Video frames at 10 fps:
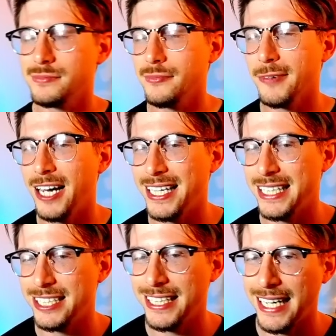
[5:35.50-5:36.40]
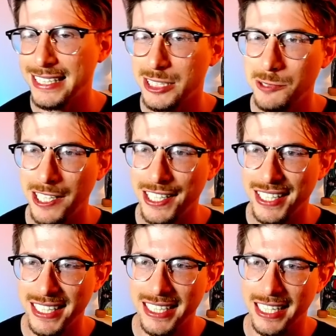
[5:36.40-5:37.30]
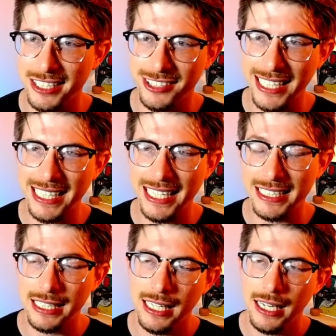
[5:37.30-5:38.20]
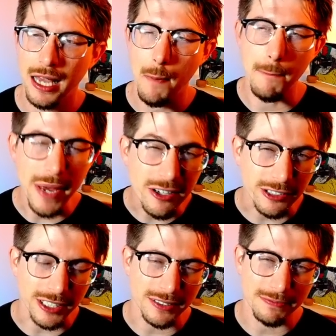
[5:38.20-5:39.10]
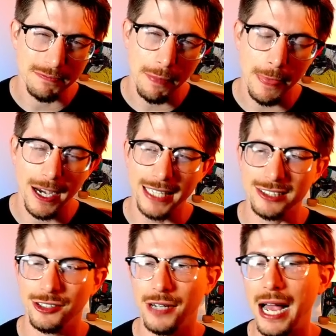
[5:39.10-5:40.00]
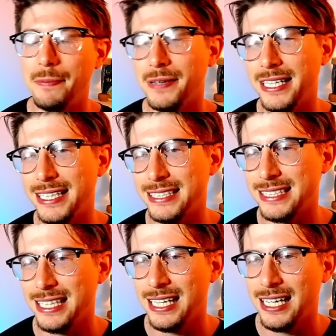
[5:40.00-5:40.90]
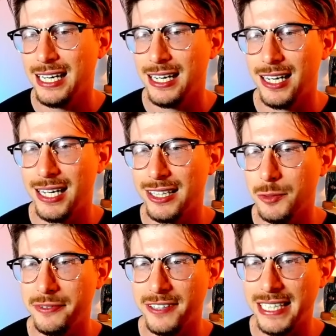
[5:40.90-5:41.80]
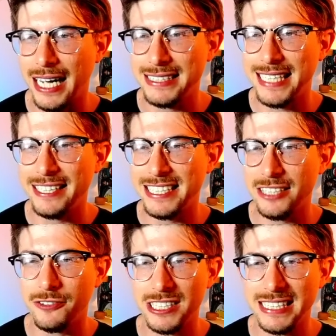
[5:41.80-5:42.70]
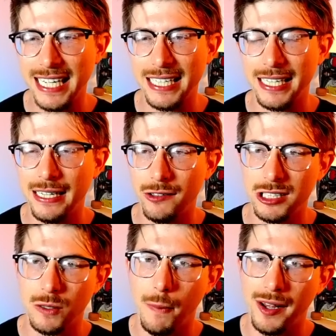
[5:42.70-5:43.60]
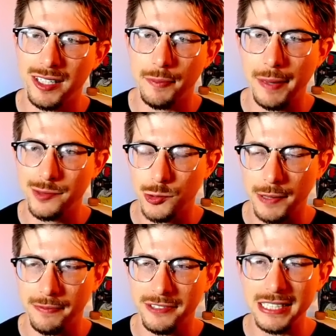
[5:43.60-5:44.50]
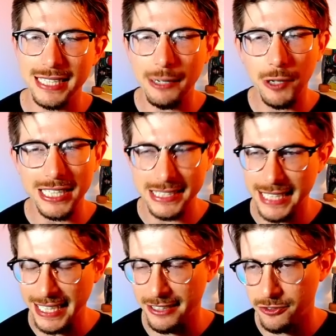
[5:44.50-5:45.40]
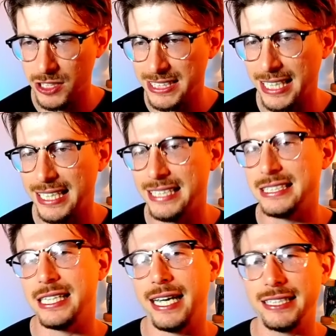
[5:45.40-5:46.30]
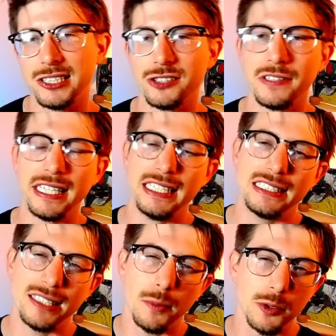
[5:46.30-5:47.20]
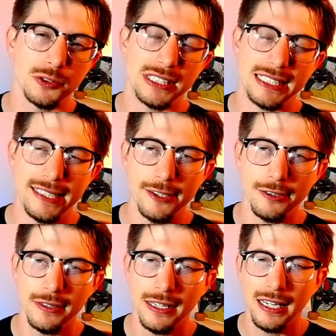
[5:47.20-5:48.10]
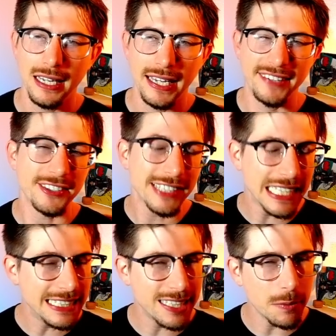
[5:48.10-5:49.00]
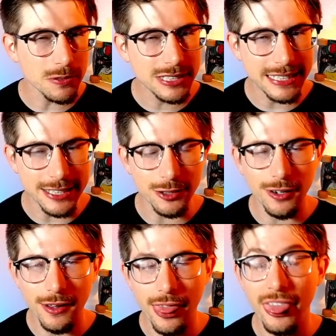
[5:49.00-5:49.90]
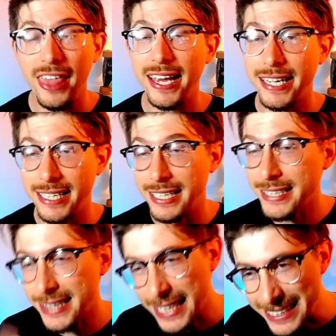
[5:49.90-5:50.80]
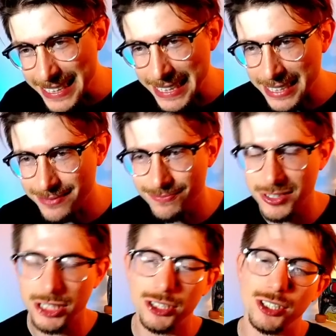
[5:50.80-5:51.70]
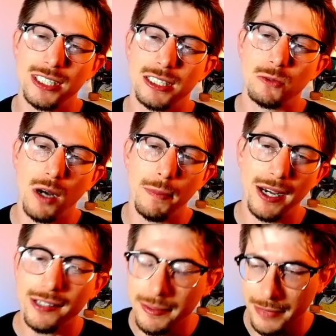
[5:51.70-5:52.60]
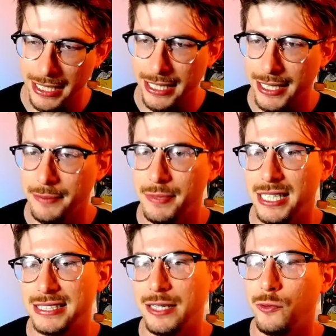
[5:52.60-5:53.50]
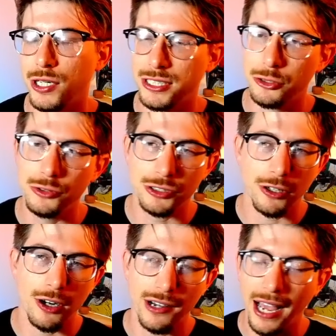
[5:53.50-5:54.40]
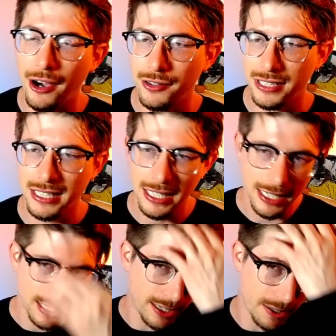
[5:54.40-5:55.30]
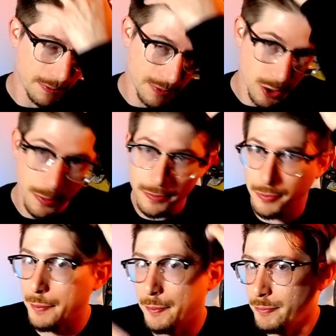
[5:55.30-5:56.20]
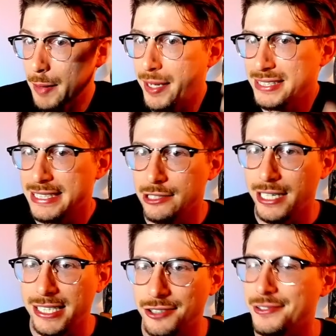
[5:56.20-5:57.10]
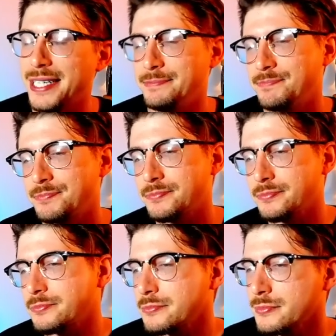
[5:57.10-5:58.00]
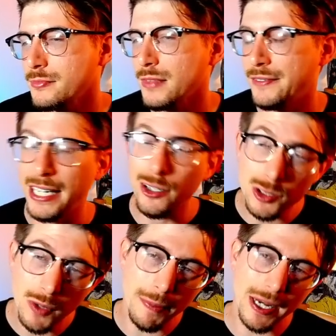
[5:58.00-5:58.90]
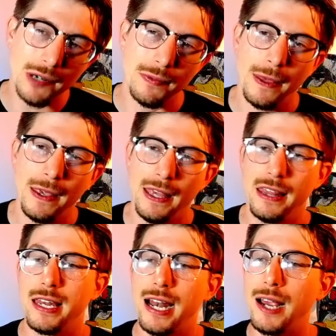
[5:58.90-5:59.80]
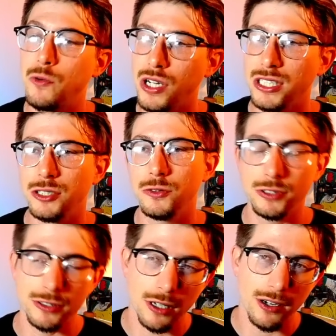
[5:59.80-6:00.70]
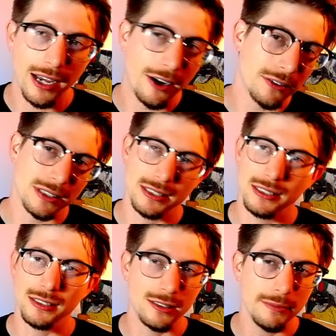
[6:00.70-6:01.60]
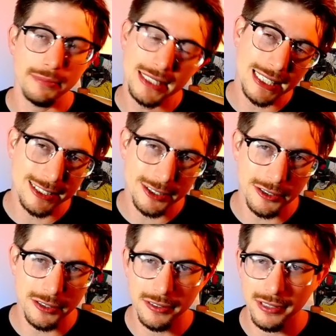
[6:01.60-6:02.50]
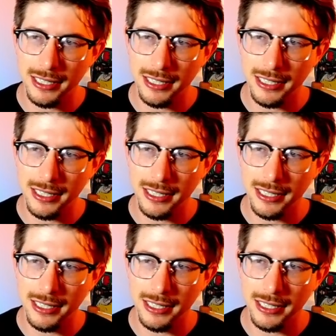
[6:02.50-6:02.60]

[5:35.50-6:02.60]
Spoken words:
right, into the next one. Dragonite Mirror. All right, so I play this a little bit funny. I stay in just for a second, and they're going to swap out into Mamoswine. Reason I want to stay in for a second is in case they're running double steel. If they're running double steel, they, in theory, should swap out immediately because they want to draw out my best steel answer, right? They don't swap out, then I want to draw out potential